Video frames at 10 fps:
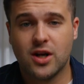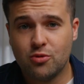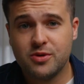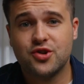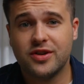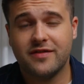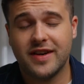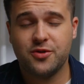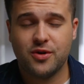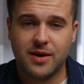I hope you enjoyed the
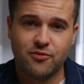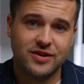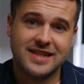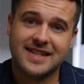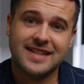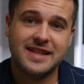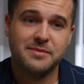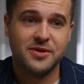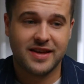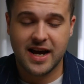video. I'm really excited
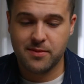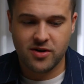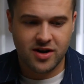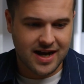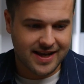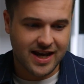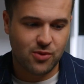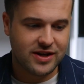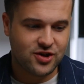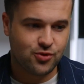about the camera. I can't
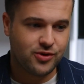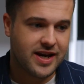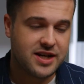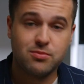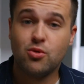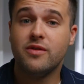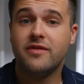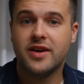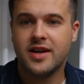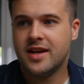wait to show you guys more of
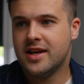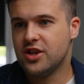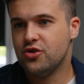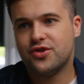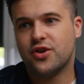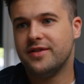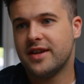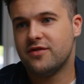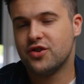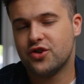it, use it on
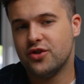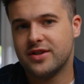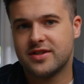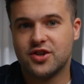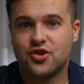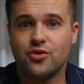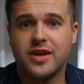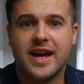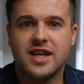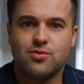different shoots and show you
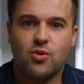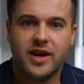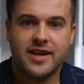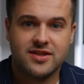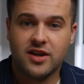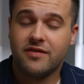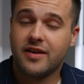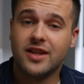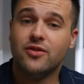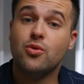guys what kind of stuff I
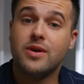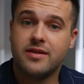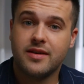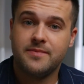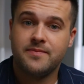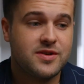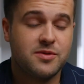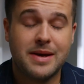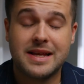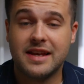can do with it.
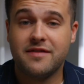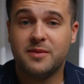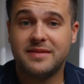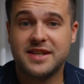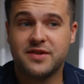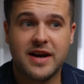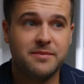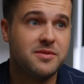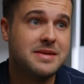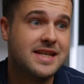So big life updates have
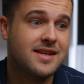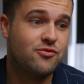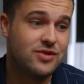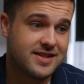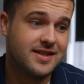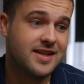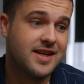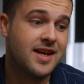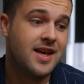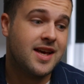happened to me
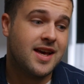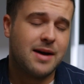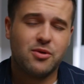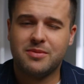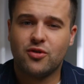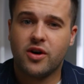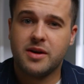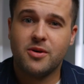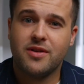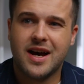recently. I'm going to be talking
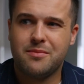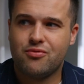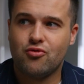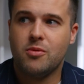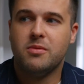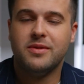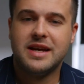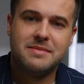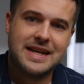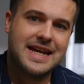about that probably
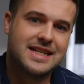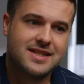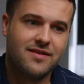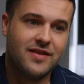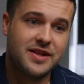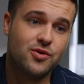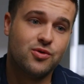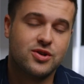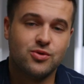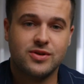in my next
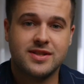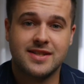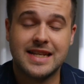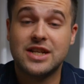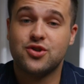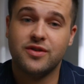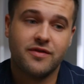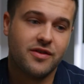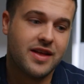video, so stay tuned for